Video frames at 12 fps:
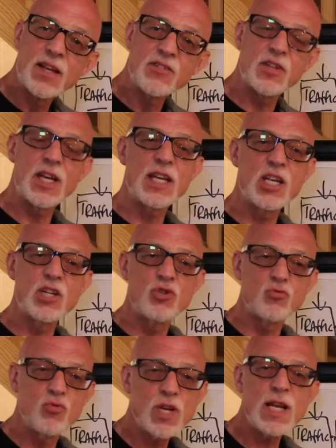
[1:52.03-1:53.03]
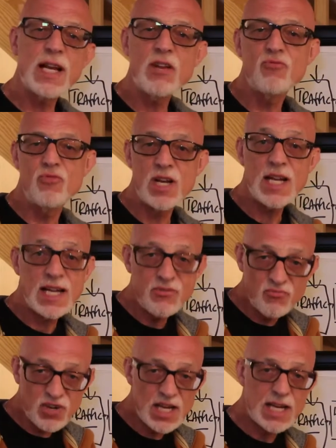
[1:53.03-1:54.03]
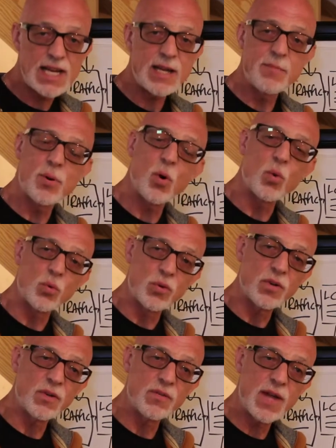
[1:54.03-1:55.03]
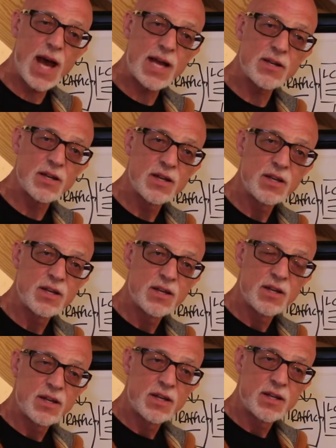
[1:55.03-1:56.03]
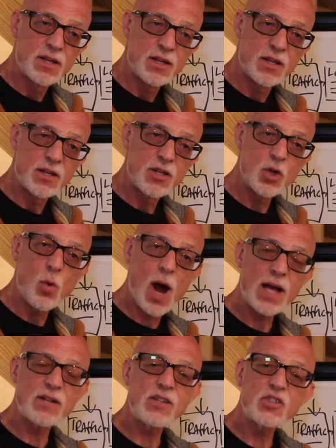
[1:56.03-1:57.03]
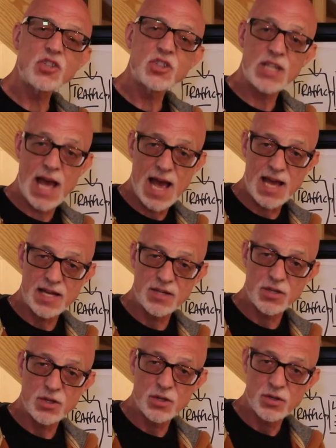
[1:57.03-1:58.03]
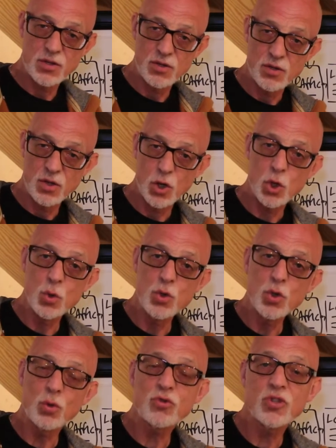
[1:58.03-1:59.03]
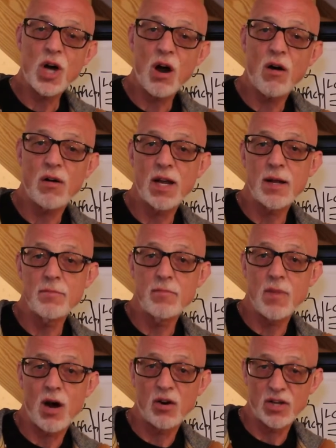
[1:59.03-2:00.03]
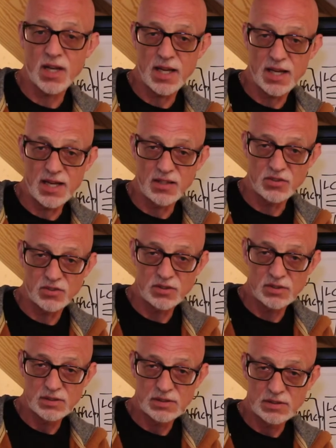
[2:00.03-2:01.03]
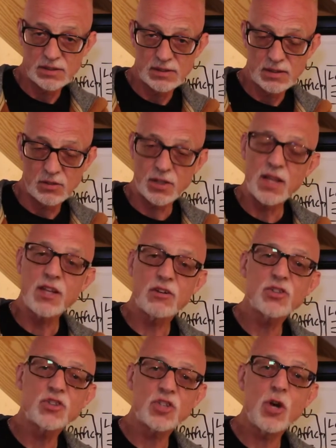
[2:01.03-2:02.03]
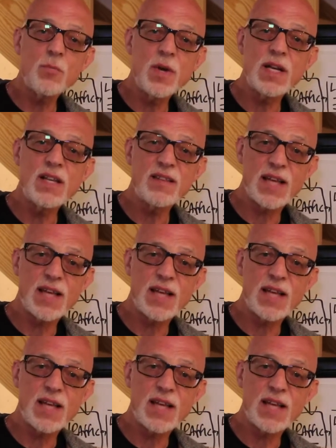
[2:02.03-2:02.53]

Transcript: is that it is really, really, really important that you understand who your target market is. Okay, there are so many